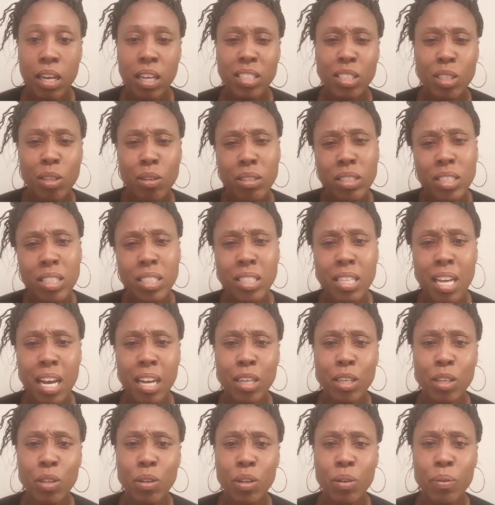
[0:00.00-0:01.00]
So you just got
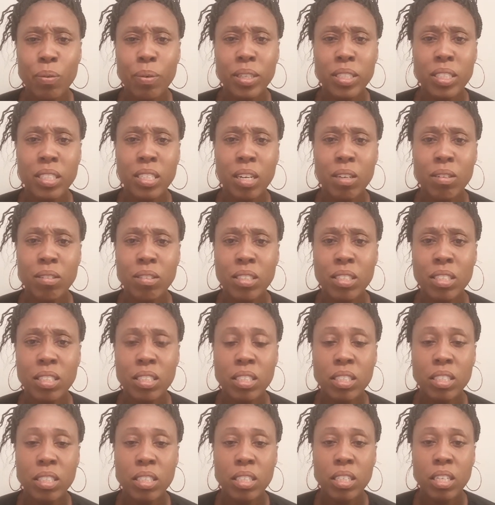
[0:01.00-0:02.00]
to do your research.
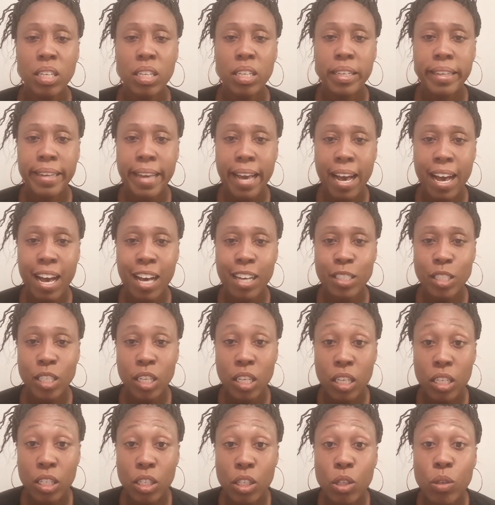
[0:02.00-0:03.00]
Guys,
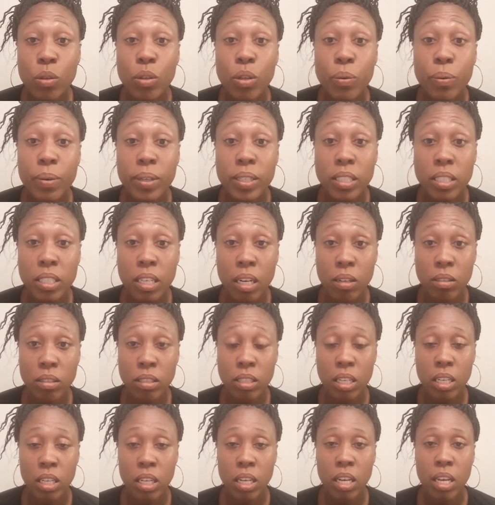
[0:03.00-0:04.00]
do your
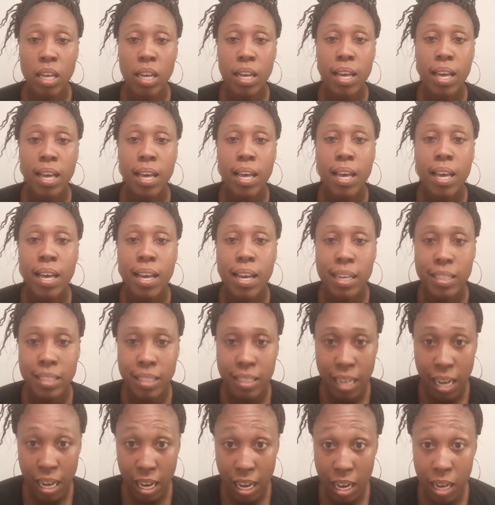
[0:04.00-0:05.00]
research. It's
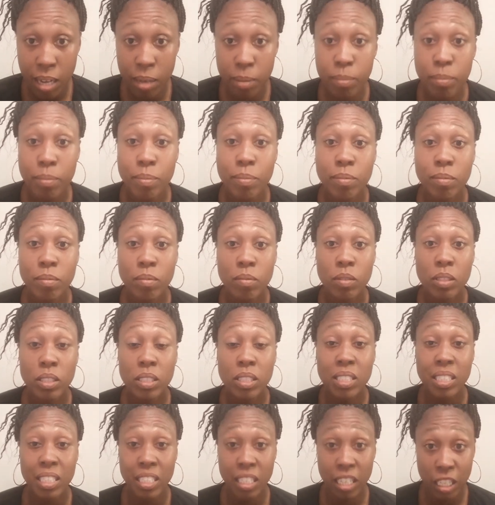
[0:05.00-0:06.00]
time
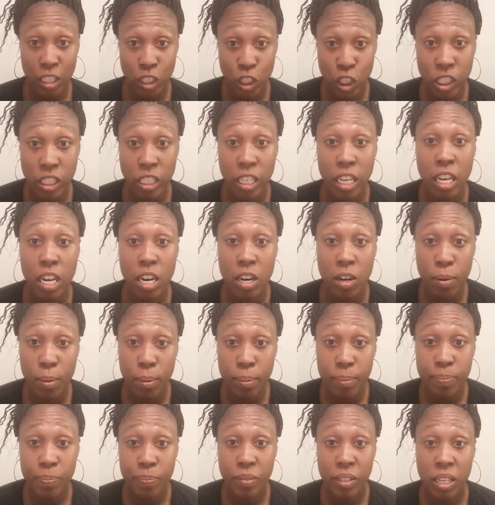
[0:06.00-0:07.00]
to get your gear,
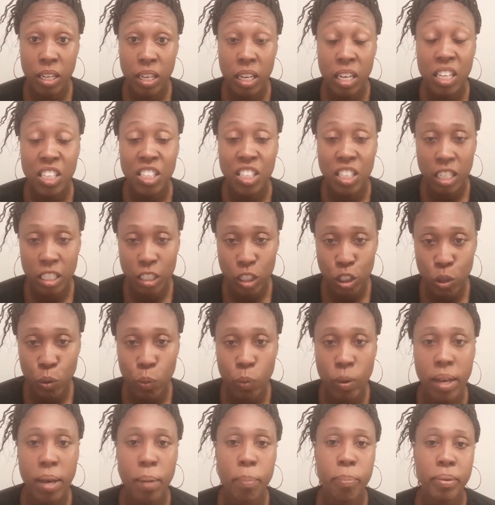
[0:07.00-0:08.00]
get your
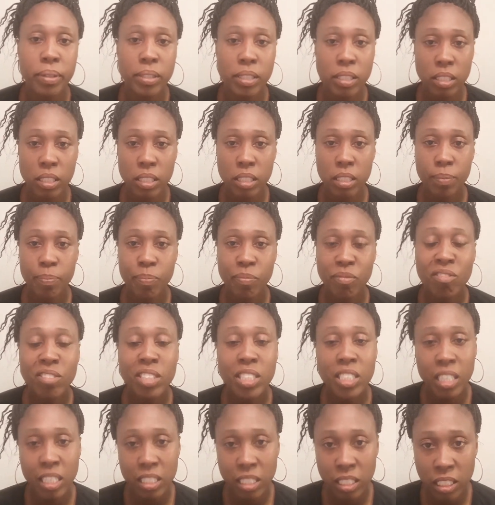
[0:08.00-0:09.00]
weapons,
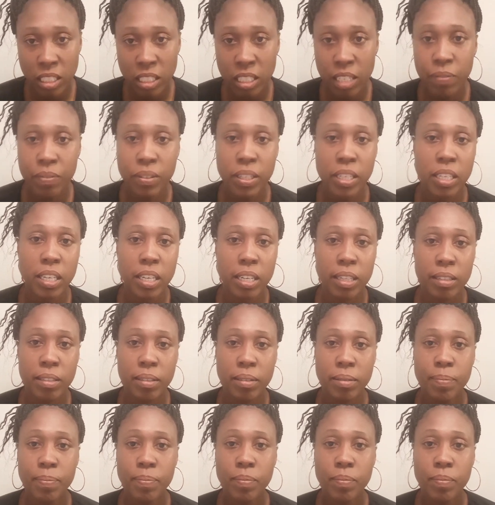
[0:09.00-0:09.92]
get yourself together.